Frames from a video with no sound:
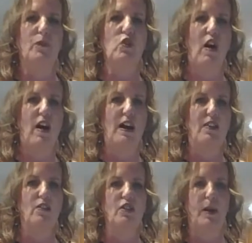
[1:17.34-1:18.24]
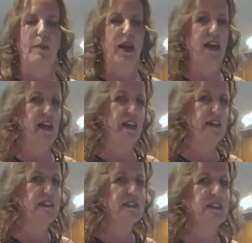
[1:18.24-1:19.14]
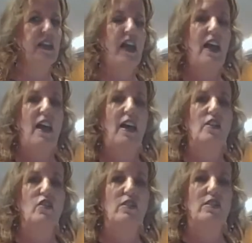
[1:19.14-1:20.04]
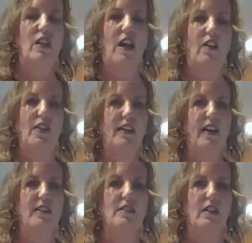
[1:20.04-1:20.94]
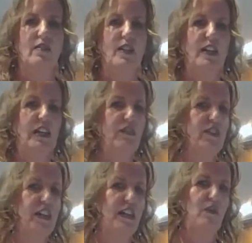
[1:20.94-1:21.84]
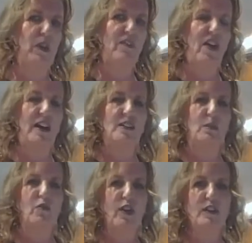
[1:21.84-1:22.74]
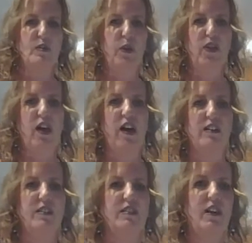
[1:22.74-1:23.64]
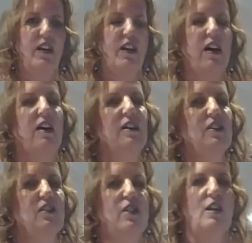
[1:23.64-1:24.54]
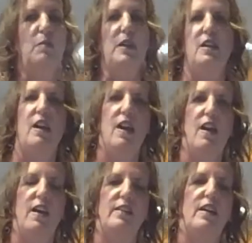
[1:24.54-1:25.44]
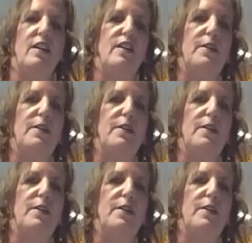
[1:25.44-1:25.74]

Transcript: try their champagnes and just have a nice, lovely evening. We've had some friends with us, Jamie and